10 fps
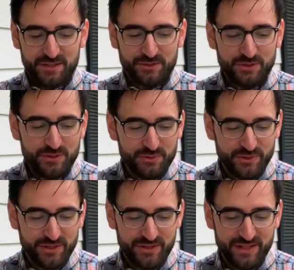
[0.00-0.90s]

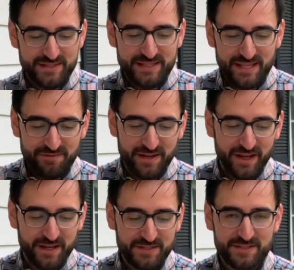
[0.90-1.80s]
Luke is giving
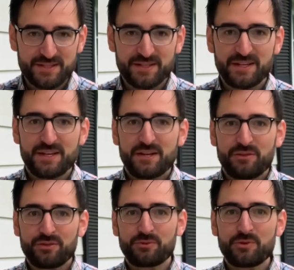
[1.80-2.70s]
us,
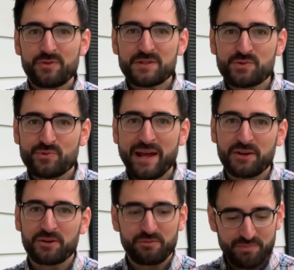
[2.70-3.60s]
through this
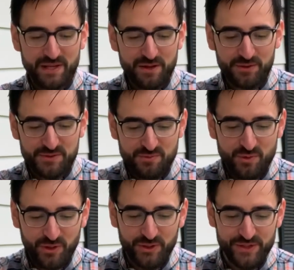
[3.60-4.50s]
record of Peter's
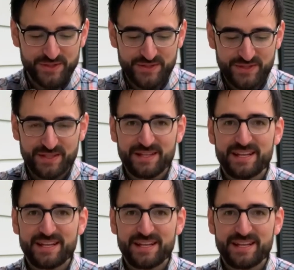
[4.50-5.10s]
words,